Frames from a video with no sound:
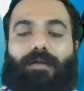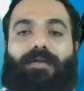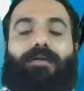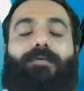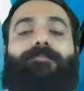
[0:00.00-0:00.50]

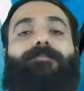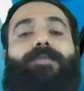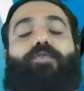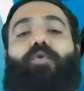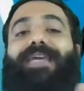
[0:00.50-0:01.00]
Clear?
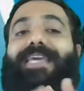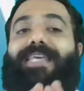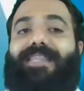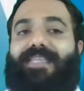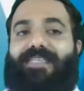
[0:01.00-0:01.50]
So
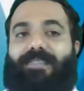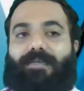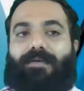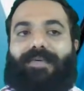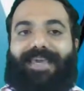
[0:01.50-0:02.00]
in
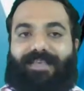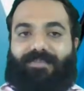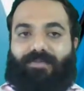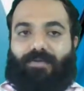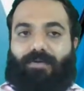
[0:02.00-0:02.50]
this
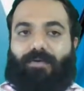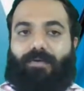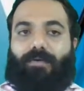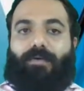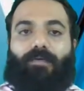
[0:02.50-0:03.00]
case,
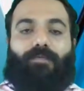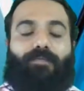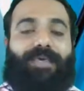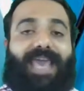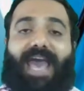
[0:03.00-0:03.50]

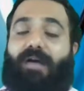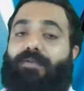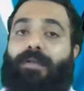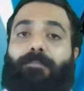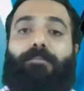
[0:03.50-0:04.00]
we
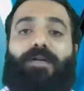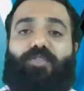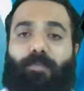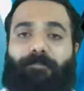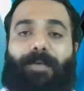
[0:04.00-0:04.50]
have
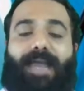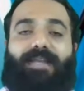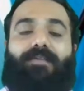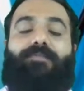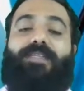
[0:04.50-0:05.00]
numbers of
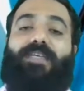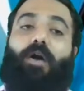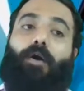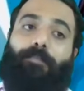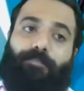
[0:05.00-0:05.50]
pi, which
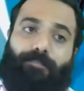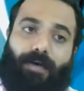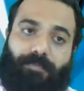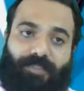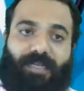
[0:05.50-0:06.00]

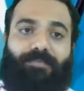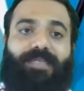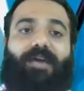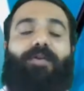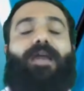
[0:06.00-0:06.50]
upstream
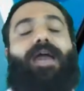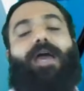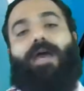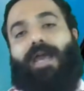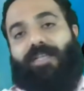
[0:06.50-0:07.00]
side
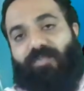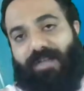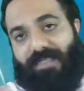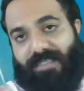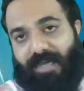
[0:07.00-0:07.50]
as
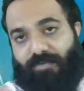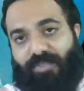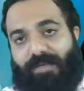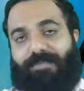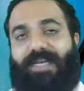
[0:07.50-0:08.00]
well as
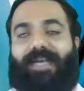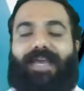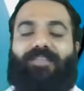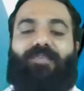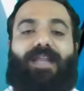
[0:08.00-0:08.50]
downstream
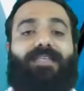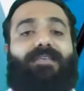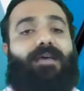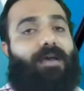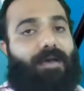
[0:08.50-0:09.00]
side as well
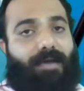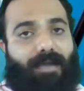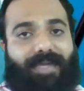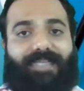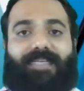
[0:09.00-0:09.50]
as
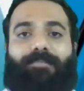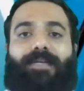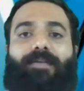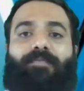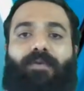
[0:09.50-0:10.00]

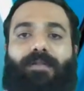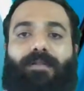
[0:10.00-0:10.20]
intermediate.